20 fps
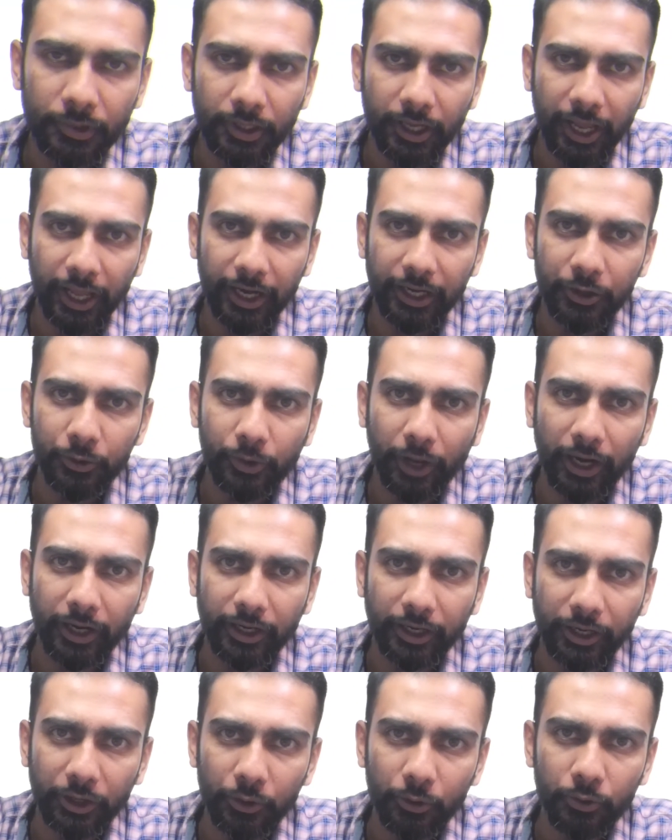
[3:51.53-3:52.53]
and you
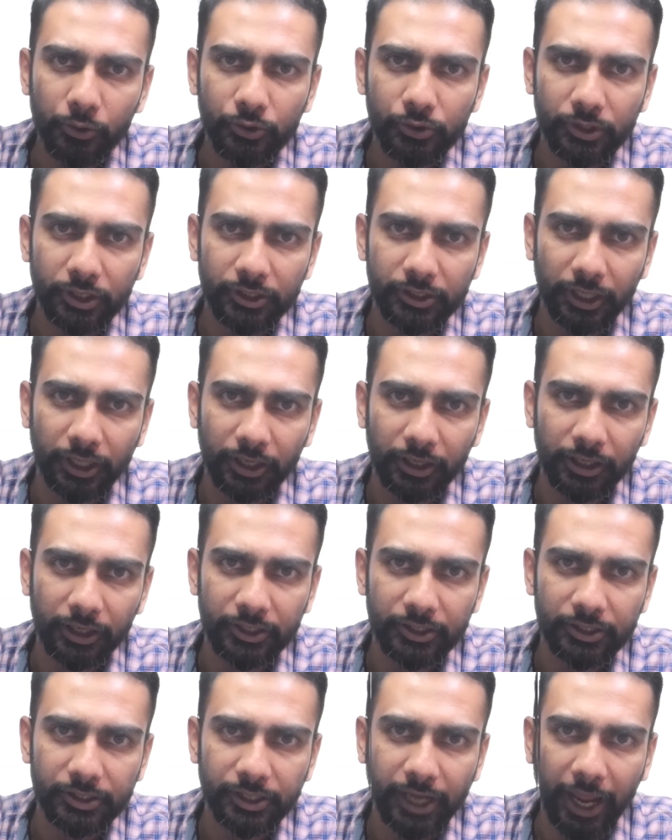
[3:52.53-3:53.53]
can use this
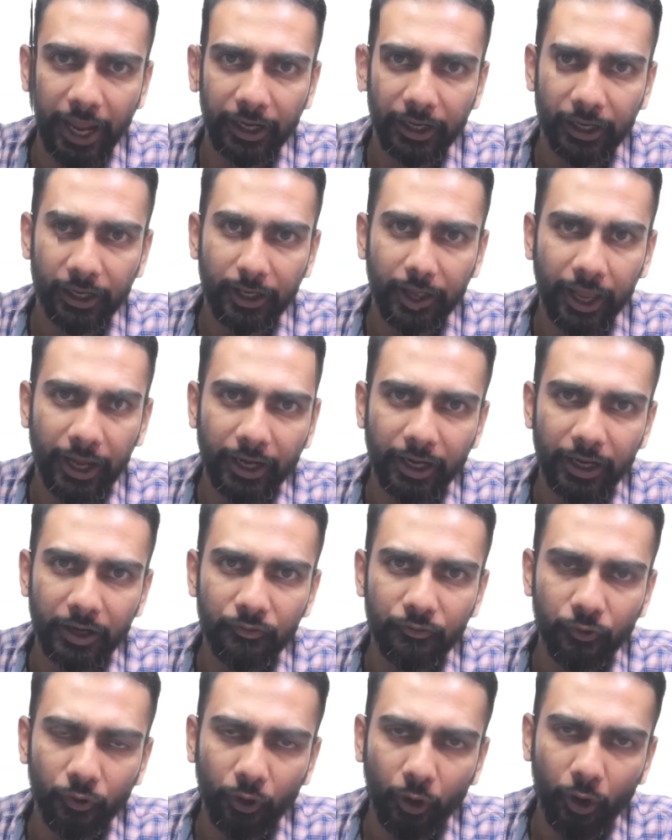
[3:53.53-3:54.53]
understanding
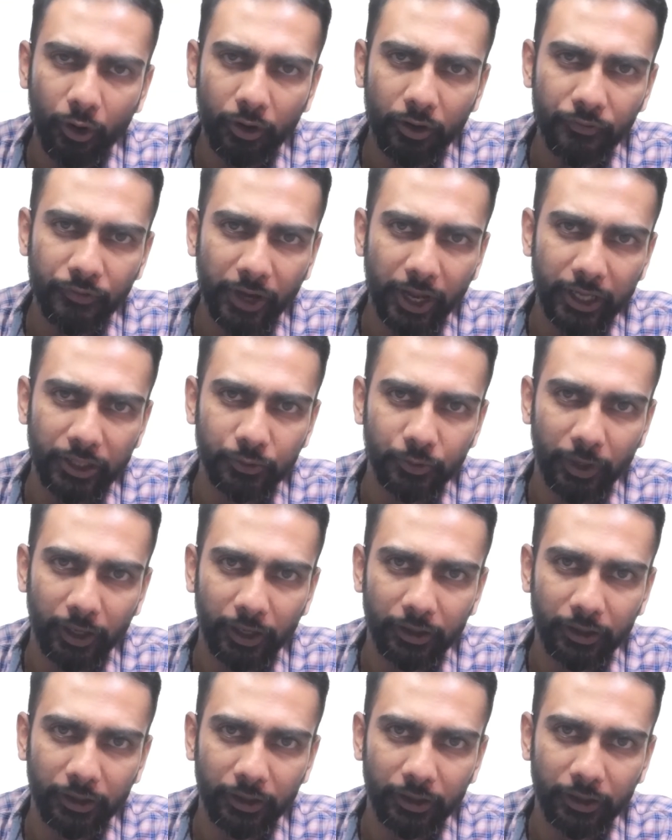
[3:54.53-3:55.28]
in photography as well